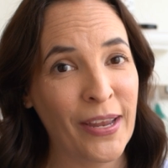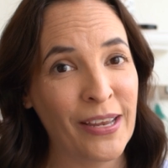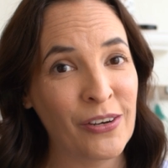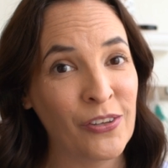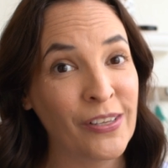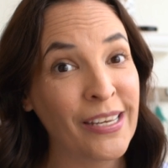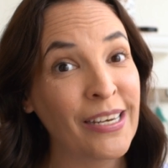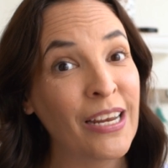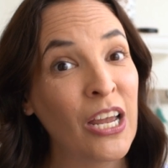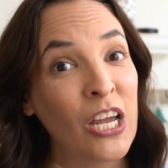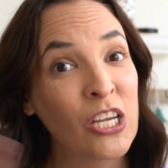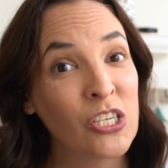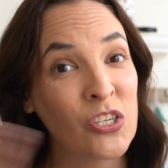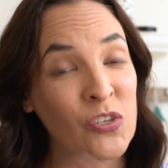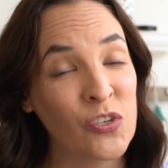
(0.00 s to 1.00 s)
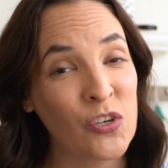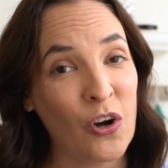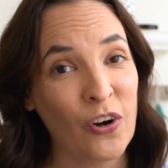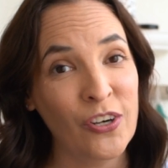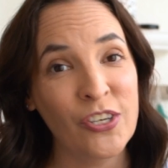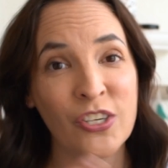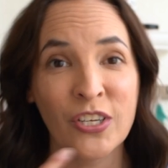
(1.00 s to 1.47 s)
handling,
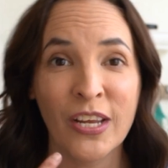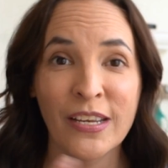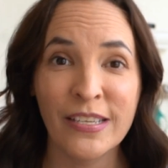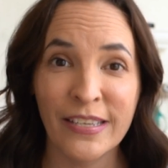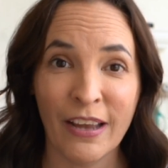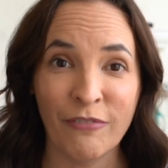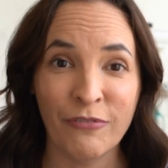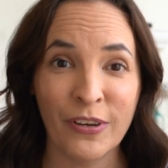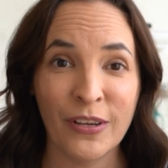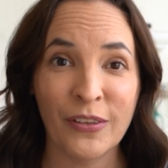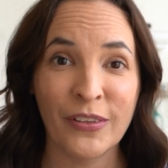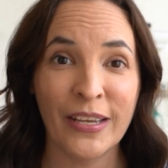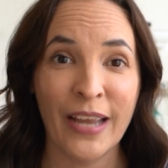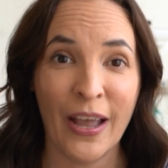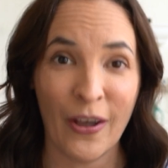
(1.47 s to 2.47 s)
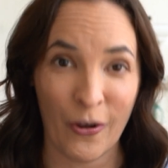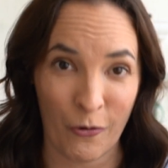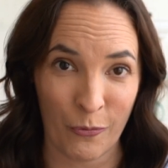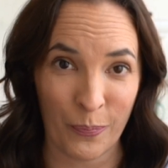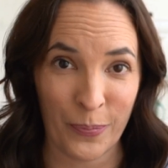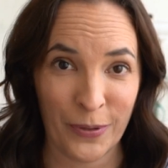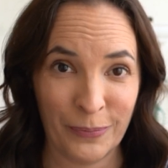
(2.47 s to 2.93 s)
starch can definitely
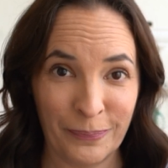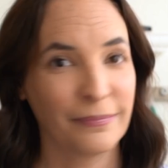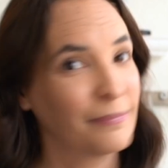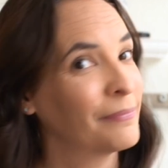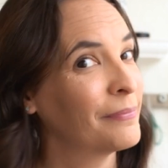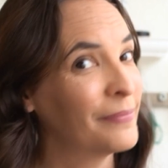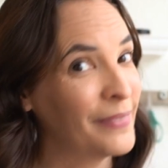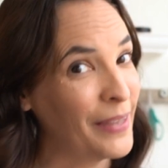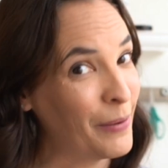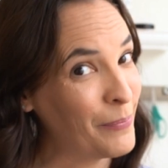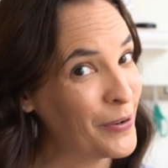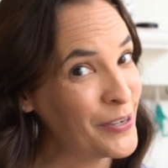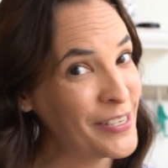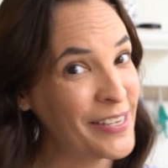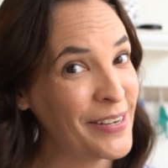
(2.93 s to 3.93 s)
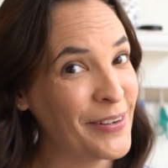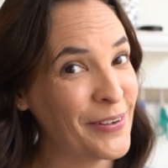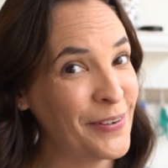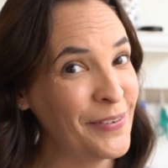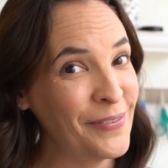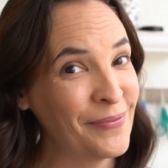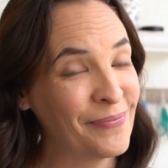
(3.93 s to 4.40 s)
help. Number
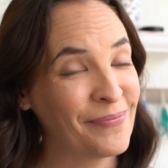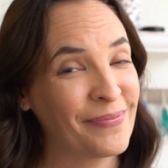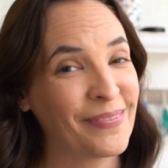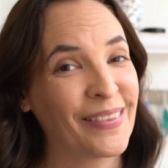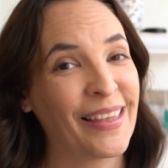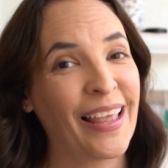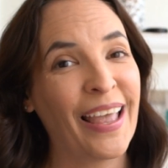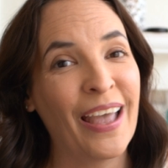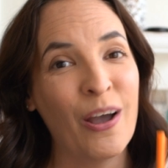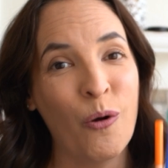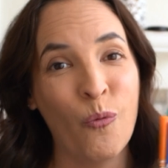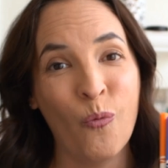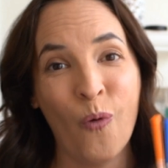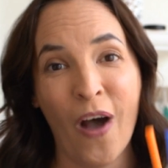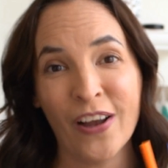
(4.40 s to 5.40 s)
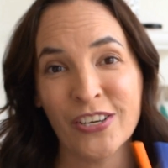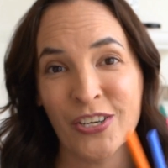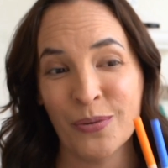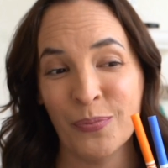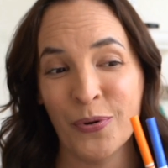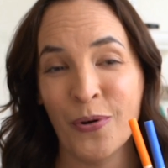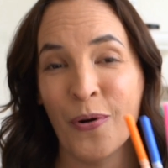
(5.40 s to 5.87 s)
two,
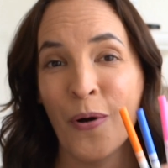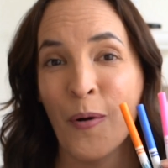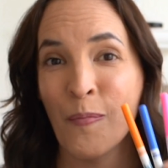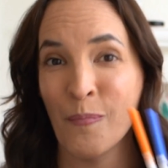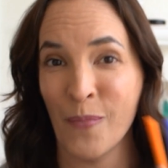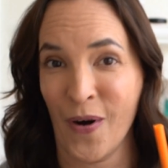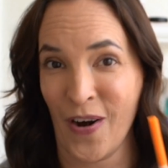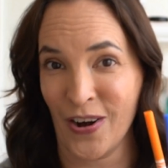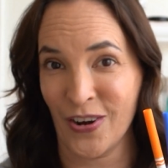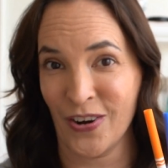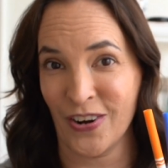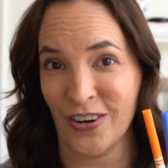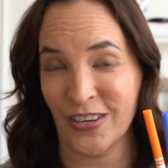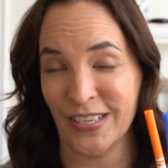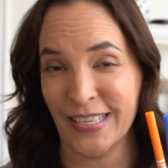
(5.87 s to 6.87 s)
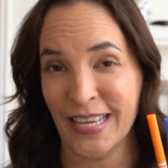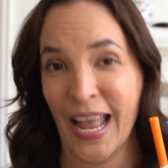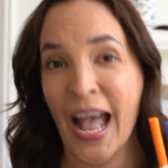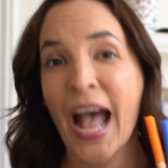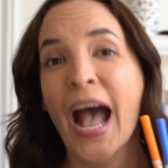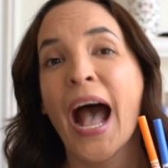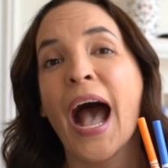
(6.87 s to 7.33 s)
washable markers.
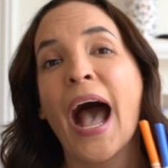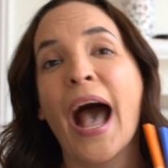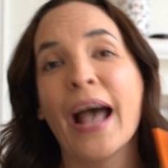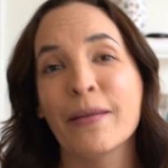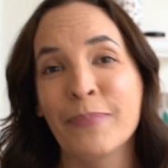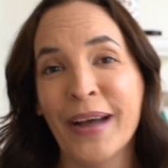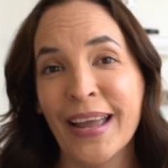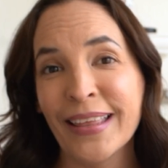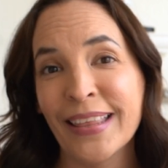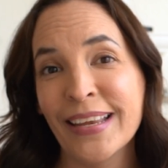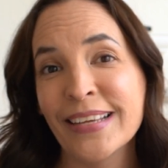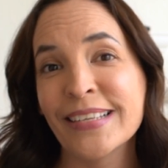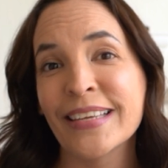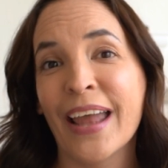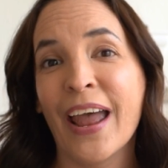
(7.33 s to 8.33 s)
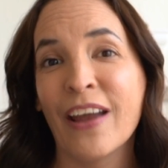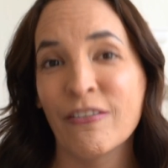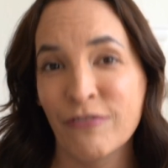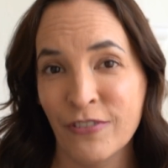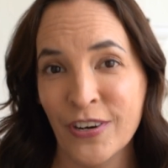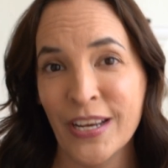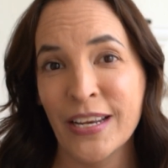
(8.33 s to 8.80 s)
I buy these
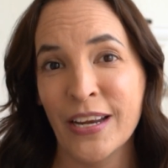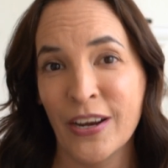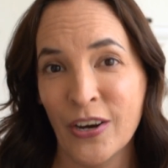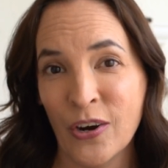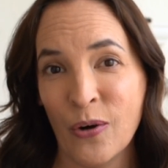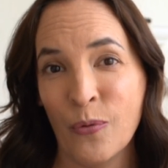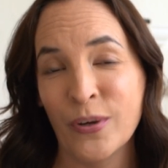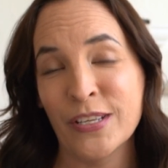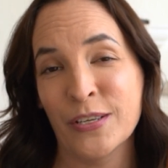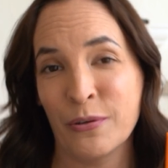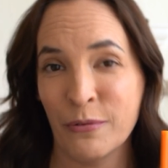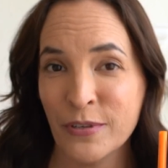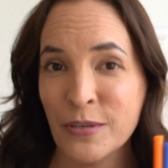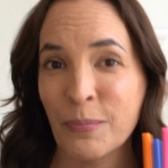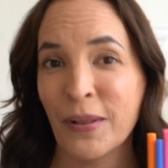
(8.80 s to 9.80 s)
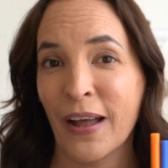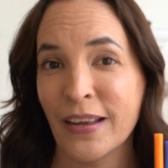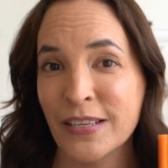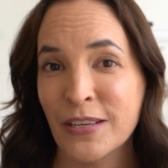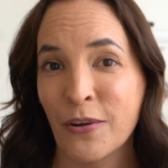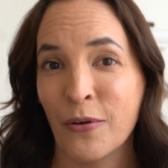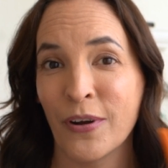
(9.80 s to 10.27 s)
every year when school
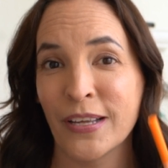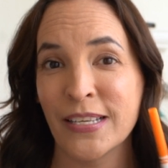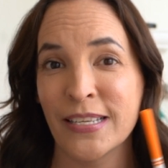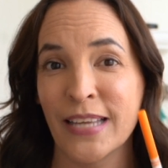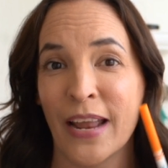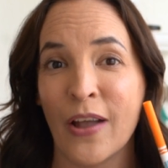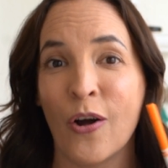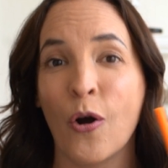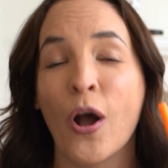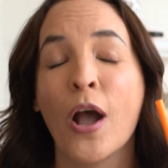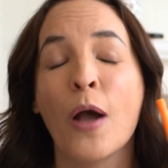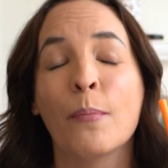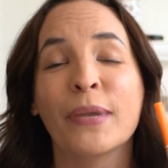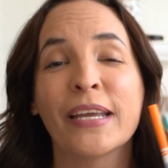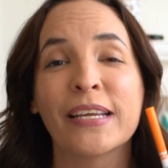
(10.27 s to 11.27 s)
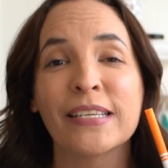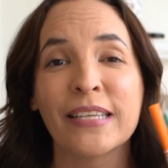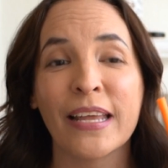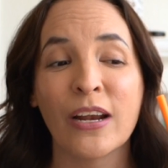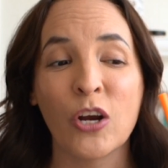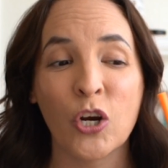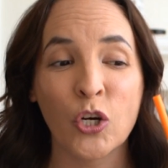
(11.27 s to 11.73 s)
supplies go on sale because
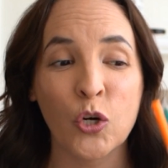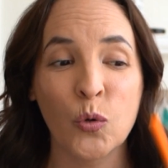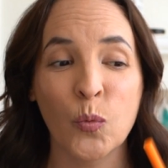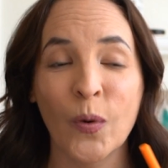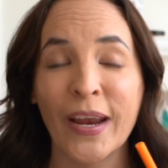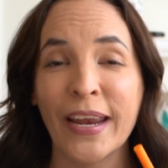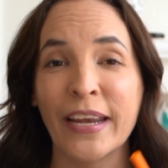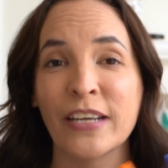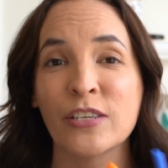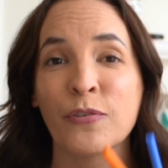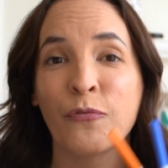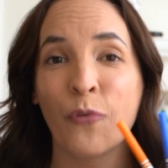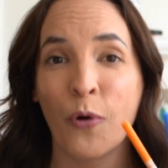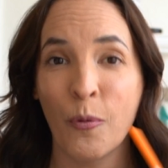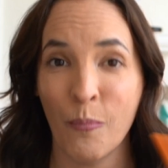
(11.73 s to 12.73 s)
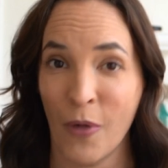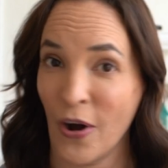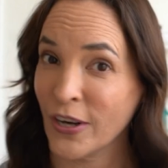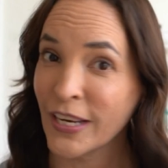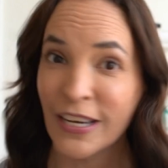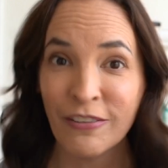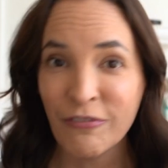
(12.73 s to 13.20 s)
they are great for
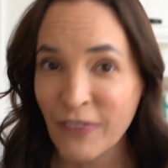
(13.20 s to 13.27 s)
marking